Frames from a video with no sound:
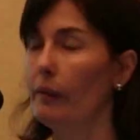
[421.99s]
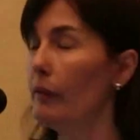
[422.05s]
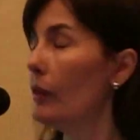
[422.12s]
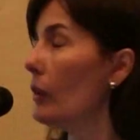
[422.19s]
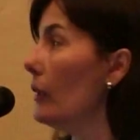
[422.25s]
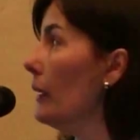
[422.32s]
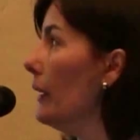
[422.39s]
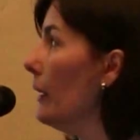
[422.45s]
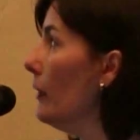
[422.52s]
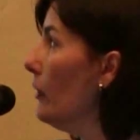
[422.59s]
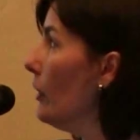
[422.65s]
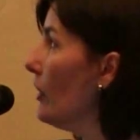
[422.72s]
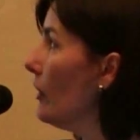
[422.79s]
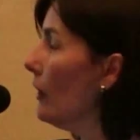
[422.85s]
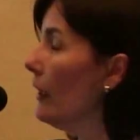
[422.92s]
it
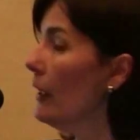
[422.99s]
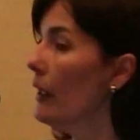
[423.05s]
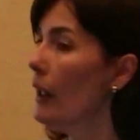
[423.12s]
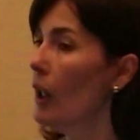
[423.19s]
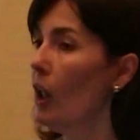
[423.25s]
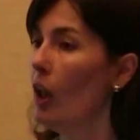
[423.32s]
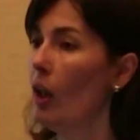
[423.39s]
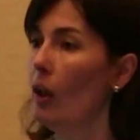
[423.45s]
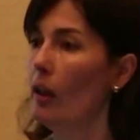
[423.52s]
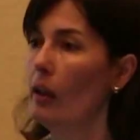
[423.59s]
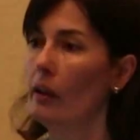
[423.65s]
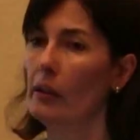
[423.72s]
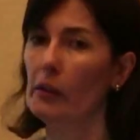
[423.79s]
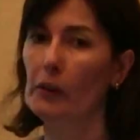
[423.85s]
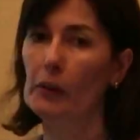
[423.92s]
continuously
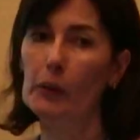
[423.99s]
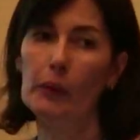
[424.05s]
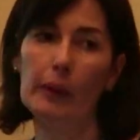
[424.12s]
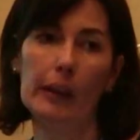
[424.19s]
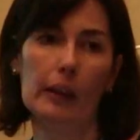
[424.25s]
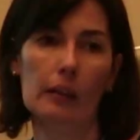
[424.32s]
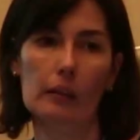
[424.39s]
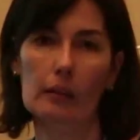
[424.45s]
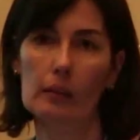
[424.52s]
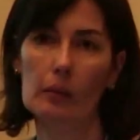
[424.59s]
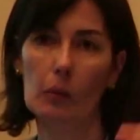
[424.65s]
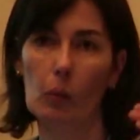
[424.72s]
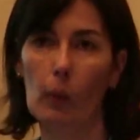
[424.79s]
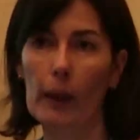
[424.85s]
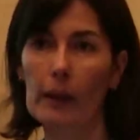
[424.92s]

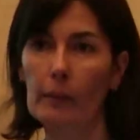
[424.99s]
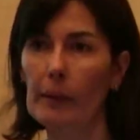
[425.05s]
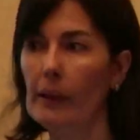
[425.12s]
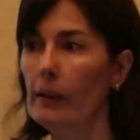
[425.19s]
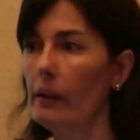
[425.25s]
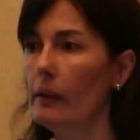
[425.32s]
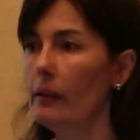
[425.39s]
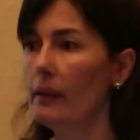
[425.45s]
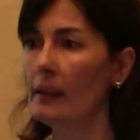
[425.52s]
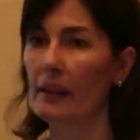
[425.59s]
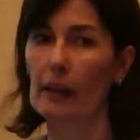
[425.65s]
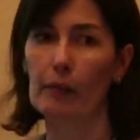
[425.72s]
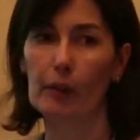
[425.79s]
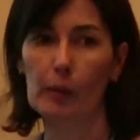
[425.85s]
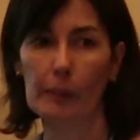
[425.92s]
during 1 minute,
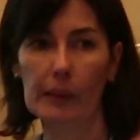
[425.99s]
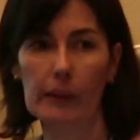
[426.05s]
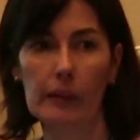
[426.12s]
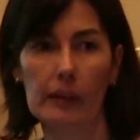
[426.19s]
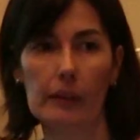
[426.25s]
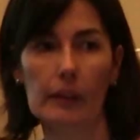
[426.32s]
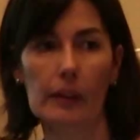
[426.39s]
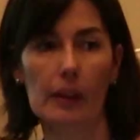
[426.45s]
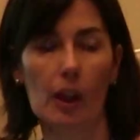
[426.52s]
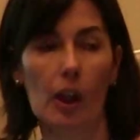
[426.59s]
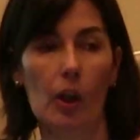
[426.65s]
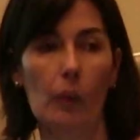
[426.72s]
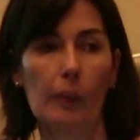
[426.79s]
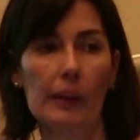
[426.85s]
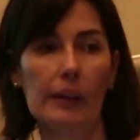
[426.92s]
several minutes,
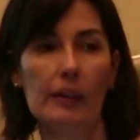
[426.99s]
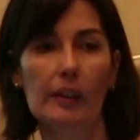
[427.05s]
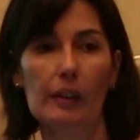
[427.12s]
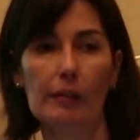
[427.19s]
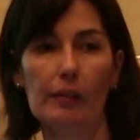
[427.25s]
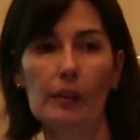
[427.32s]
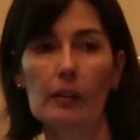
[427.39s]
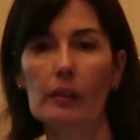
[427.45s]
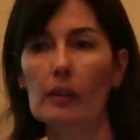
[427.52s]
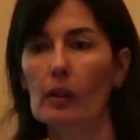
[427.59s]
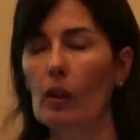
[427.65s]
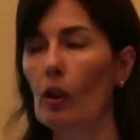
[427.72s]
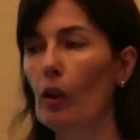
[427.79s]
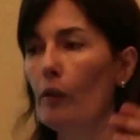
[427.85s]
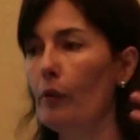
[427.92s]
with intervals
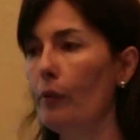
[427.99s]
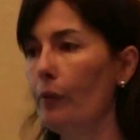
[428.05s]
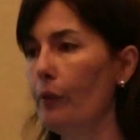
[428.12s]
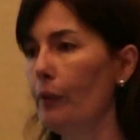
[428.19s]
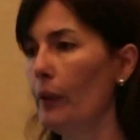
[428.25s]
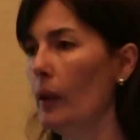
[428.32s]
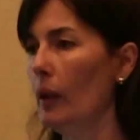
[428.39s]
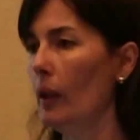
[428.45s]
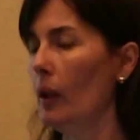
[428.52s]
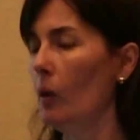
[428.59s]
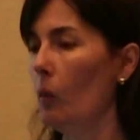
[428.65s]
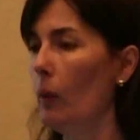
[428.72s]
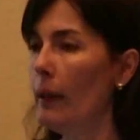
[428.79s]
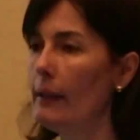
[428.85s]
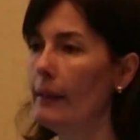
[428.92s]
of
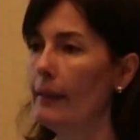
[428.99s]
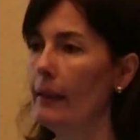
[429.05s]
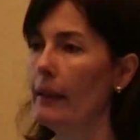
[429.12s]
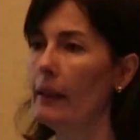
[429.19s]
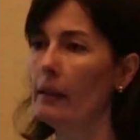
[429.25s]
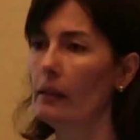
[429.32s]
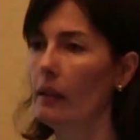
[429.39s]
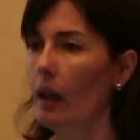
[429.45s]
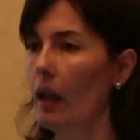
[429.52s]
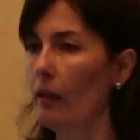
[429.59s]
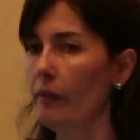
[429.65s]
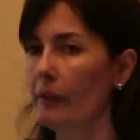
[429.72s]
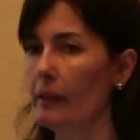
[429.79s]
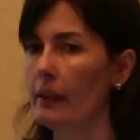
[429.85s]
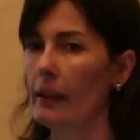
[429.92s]
1 second,
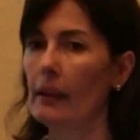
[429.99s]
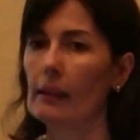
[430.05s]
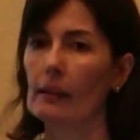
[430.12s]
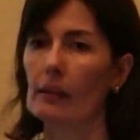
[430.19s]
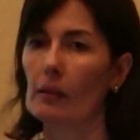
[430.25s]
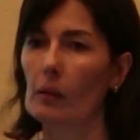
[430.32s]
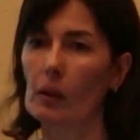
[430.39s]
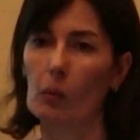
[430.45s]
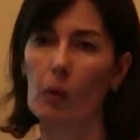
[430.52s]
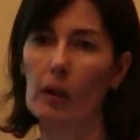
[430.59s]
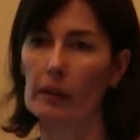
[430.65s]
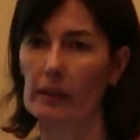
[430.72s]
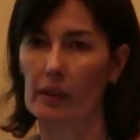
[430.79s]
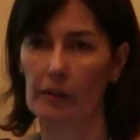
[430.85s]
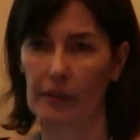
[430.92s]
half a second, a
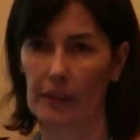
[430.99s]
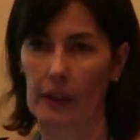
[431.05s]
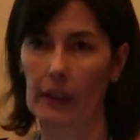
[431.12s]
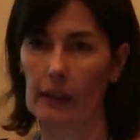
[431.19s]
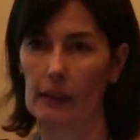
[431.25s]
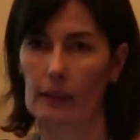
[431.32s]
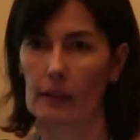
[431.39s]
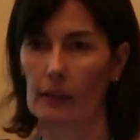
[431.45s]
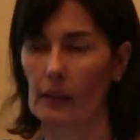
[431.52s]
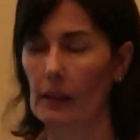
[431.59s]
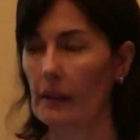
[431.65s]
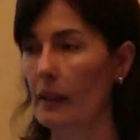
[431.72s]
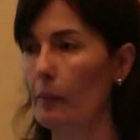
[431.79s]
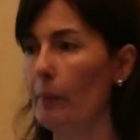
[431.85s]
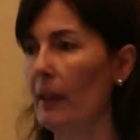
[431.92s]
quarter of a second.
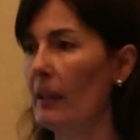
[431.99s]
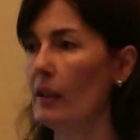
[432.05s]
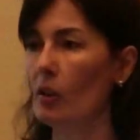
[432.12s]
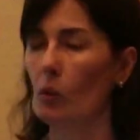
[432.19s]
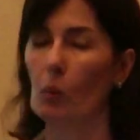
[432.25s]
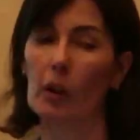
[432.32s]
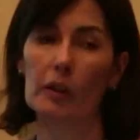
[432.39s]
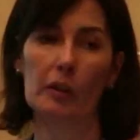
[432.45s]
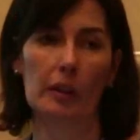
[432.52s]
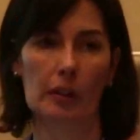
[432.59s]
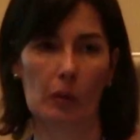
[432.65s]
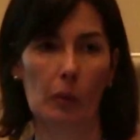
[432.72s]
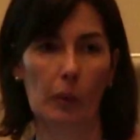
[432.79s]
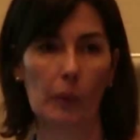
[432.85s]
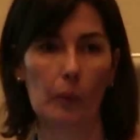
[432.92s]
It depends what
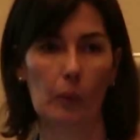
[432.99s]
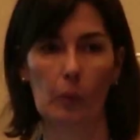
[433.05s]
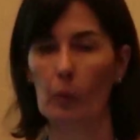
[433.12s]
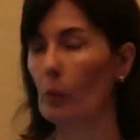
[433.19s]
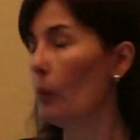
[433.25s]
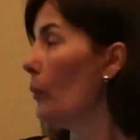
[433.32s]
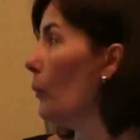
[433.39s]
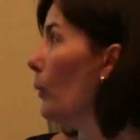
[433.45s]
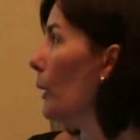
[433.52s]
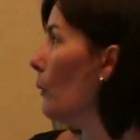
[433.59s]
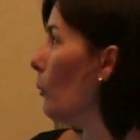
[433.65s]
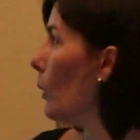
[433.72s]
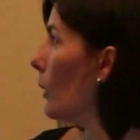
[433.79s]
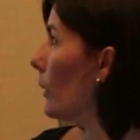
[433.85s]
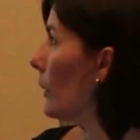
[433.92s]
we
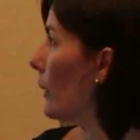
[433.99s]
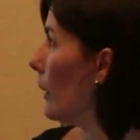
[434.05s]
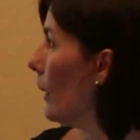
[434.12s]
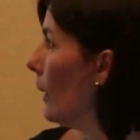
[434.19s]
want.